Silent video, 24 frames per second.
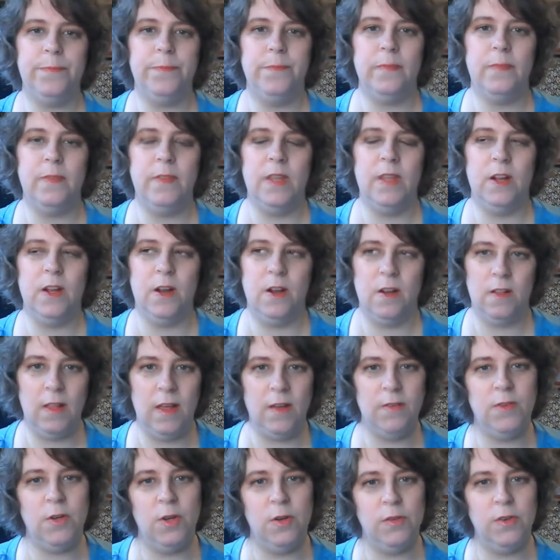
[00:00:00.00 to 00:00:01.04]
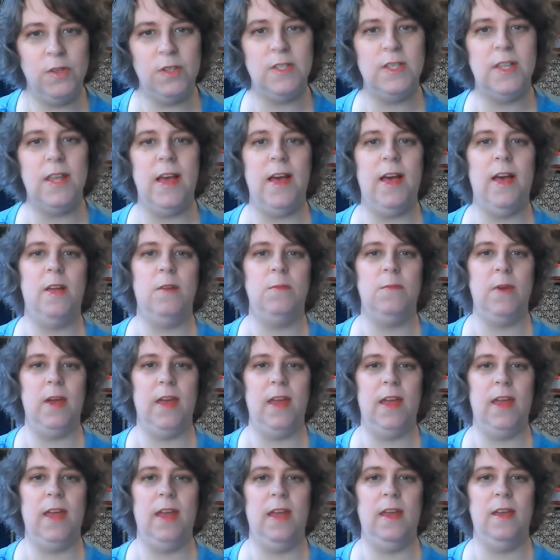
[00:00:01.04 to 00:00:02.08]
there are leftovers that
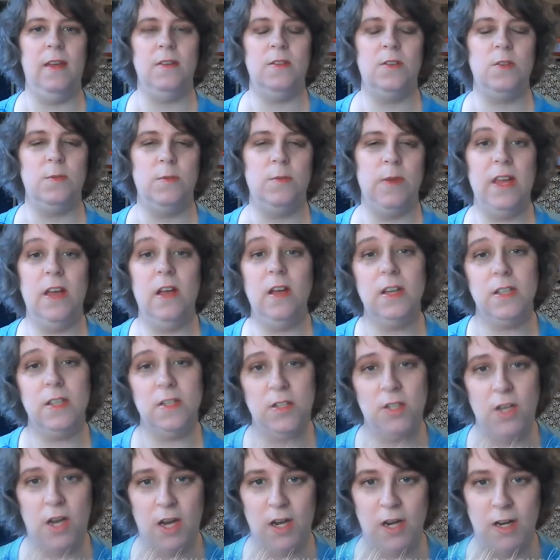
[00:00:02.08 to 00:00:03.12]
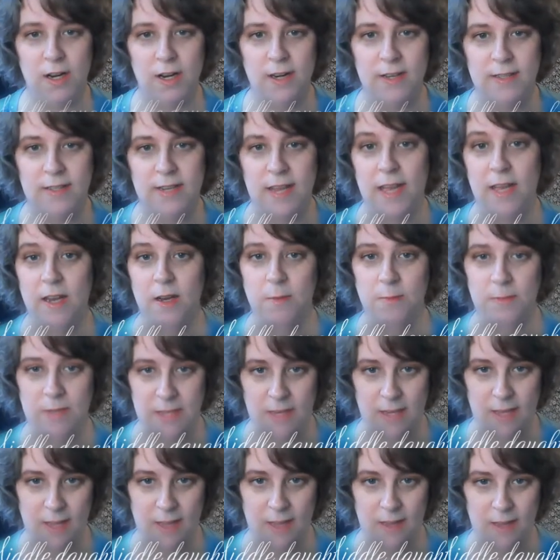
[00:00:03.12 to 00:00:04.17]
my youngest daughter has taken up
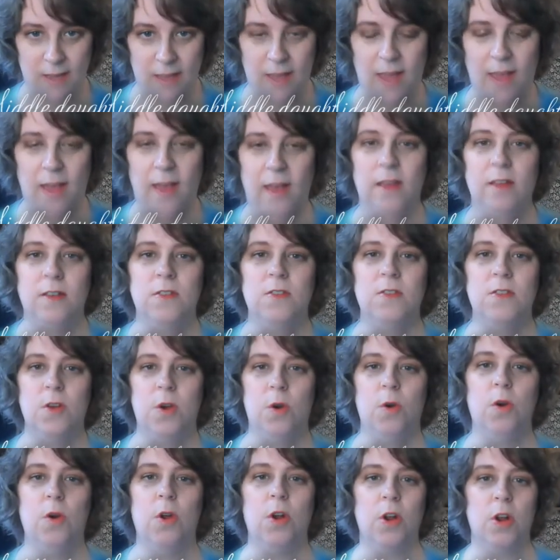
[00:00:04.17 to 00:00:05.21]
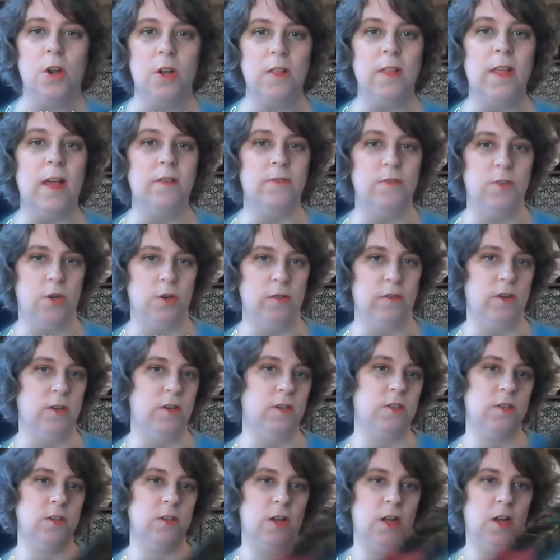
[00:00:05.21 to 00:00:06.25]
knitting, and so her
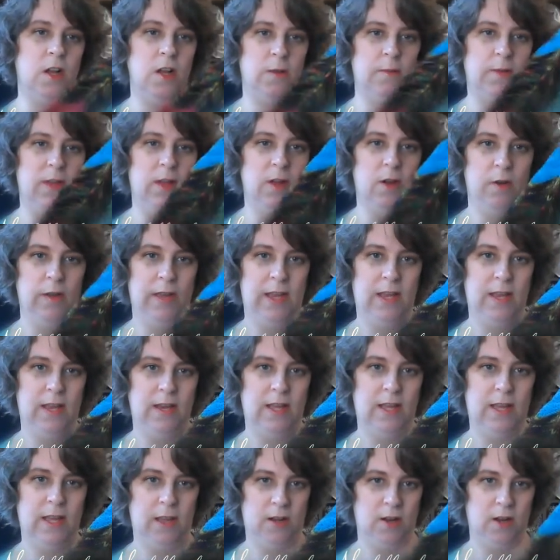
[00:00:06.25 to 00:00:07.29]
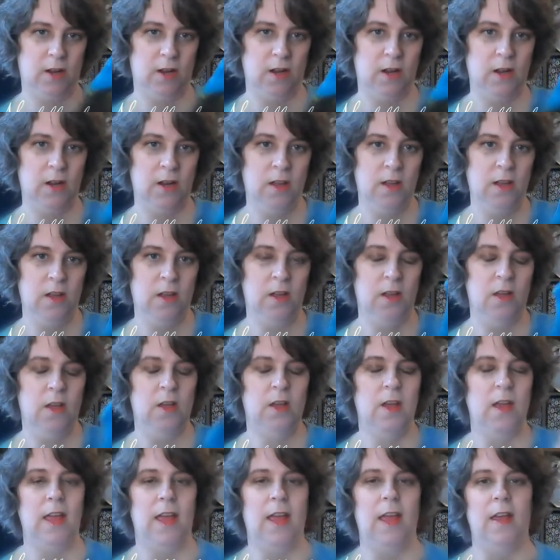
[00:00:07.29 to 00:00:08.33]
leftovers are going to be going in here.
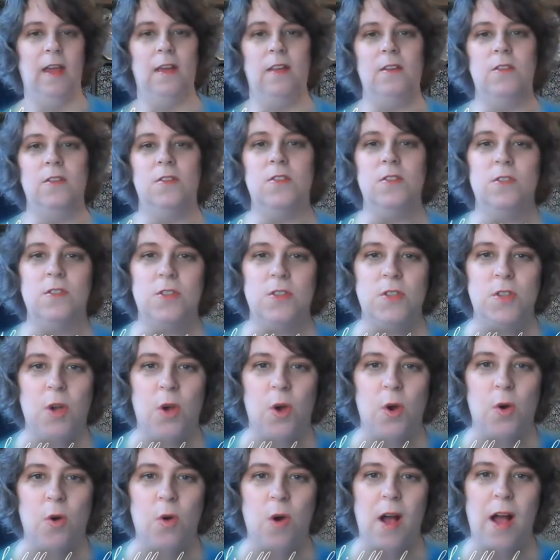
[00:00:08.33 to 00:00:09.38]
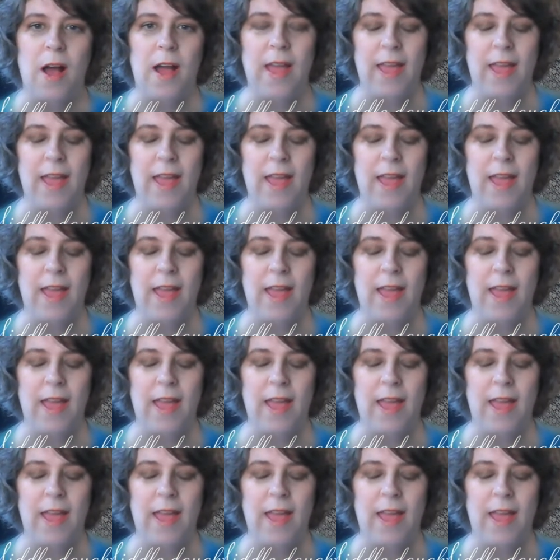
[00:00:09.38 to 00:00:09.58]
And so I